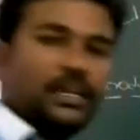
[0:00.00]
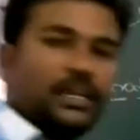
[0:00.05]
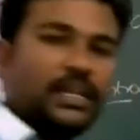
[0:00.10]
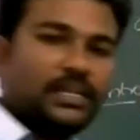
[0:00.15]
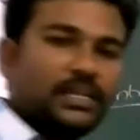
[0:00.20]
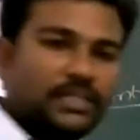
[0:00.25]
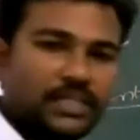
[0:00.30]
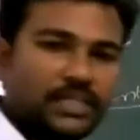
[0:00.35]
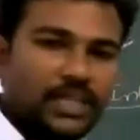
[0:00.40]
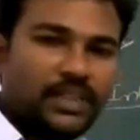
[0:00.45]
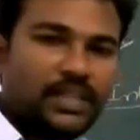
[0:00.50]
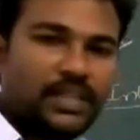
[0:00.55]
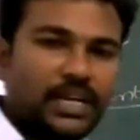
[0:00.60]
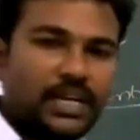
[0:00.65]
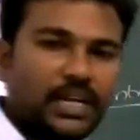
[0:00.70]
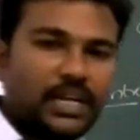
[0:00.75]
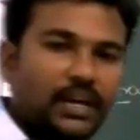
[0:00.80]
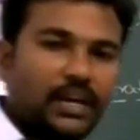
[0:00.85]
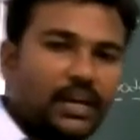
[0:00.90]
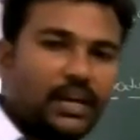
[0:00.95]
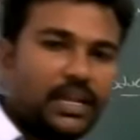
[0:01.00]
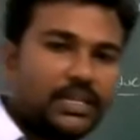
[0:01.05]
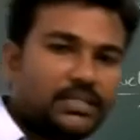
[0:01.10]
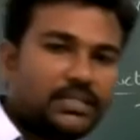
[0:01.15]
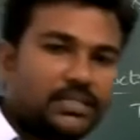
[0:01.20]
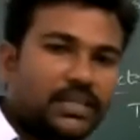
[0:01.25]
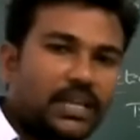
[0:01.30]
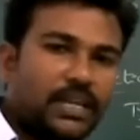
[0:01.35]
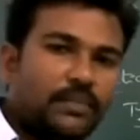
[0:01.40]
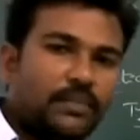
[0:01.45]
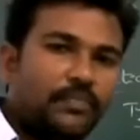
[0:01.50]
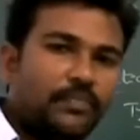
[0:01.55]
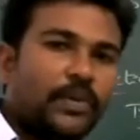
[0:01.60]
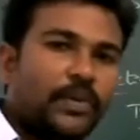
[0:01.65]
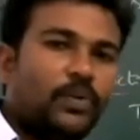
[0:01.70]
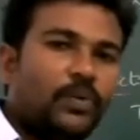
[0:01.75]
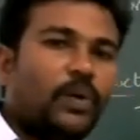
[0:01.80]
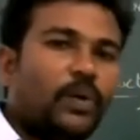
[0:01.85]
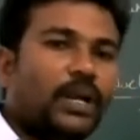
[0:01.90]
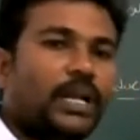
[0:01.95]
less than theta less than
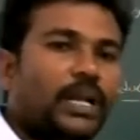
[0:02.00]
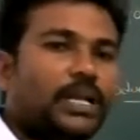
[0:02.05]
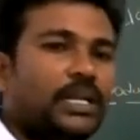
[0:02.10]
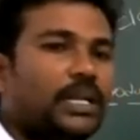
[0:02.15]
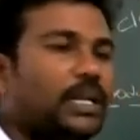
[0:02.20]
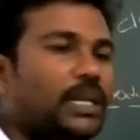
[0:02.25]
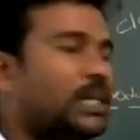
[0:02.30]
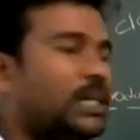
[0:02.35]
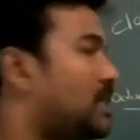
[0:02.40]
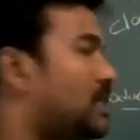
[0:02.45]
180 degrees.